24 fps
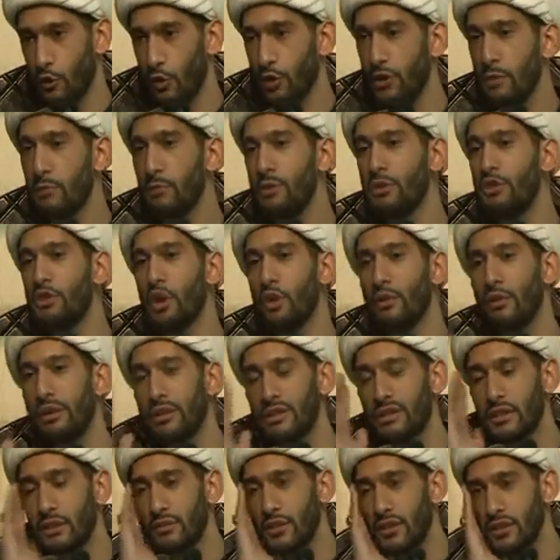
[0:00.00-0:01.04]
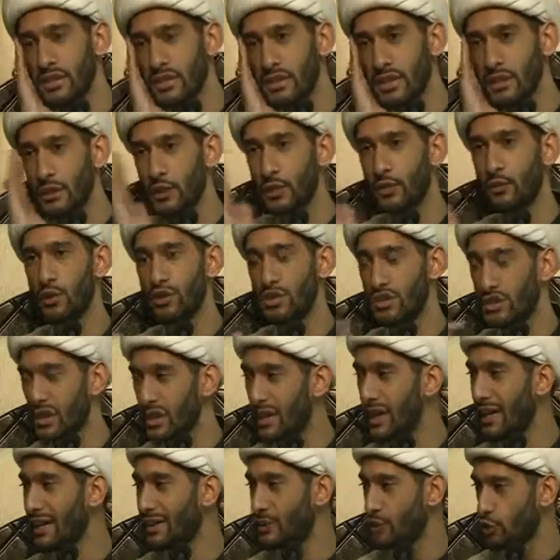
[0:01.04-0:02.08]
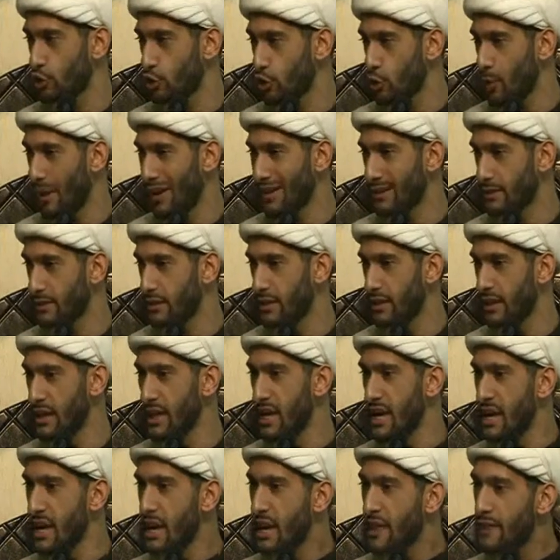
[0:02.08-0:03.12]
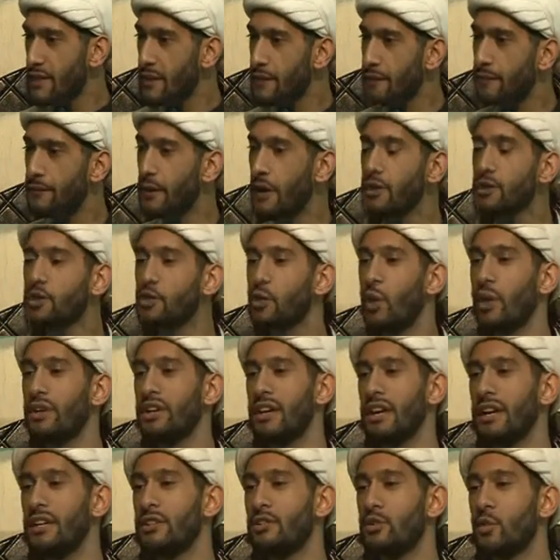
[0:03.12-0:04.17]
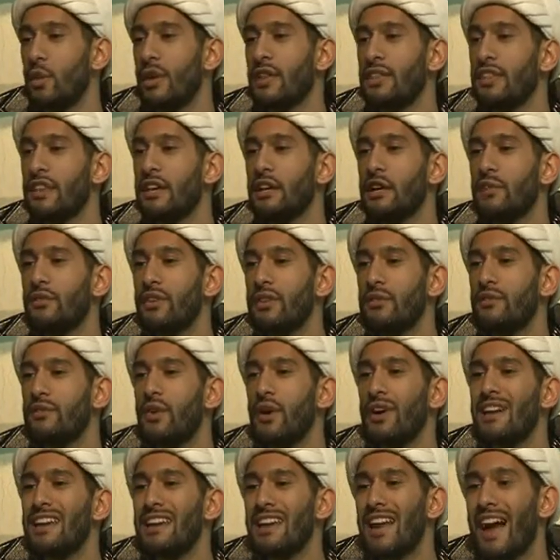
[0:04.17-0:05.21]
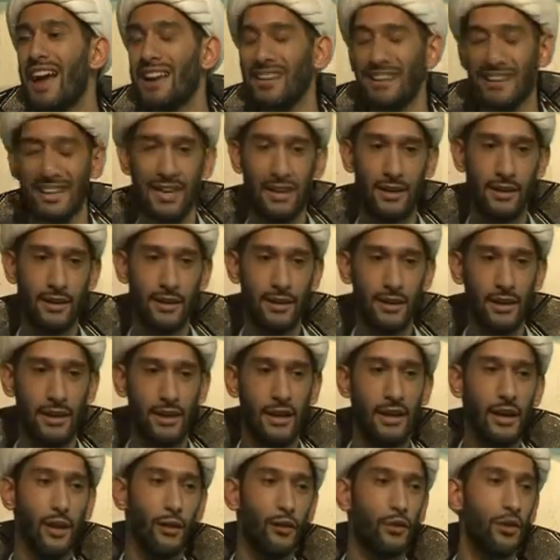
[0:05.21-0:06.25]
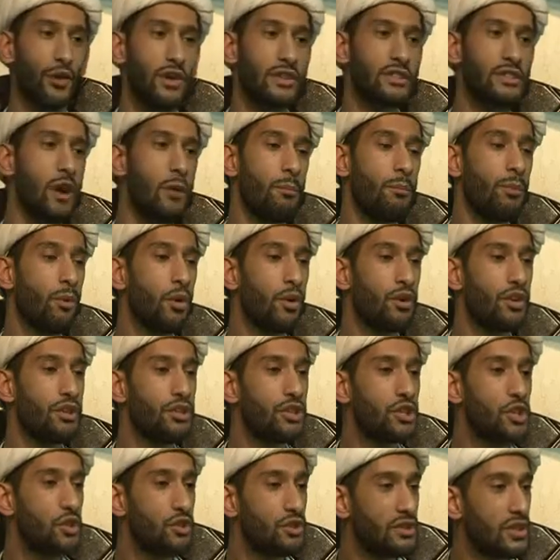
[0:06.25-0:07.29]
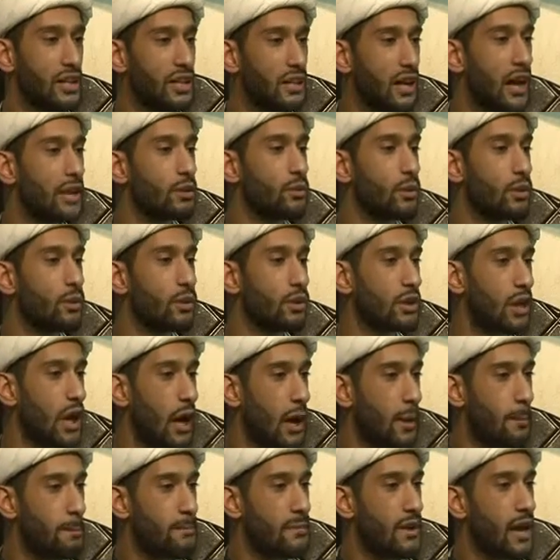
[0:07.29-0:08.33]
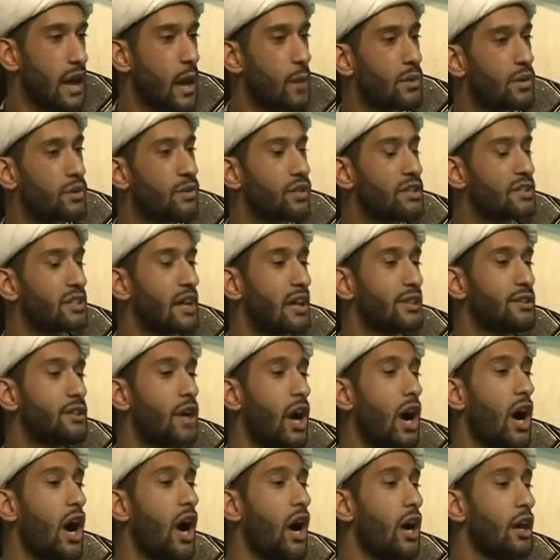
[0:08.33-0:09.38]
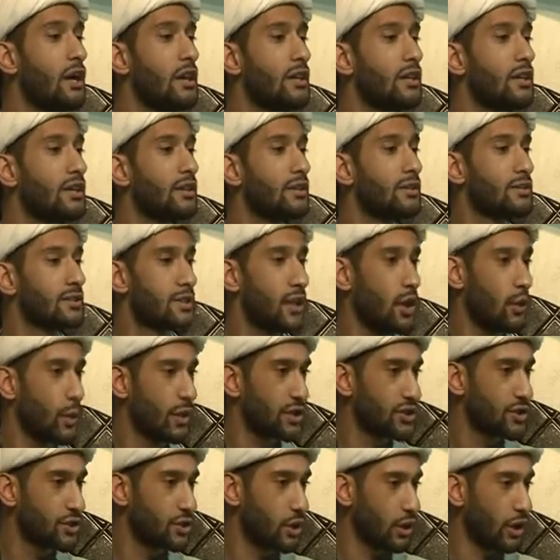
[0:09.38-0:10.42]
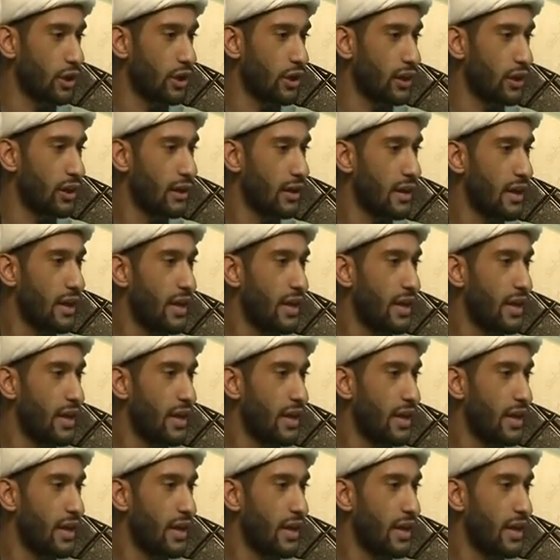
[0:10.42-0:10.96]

Or the majority of us think of wasila in two ways. The first one is, we think of it very lightly. For example, on a Tuesday night, we will come and we recite dua, tawassul.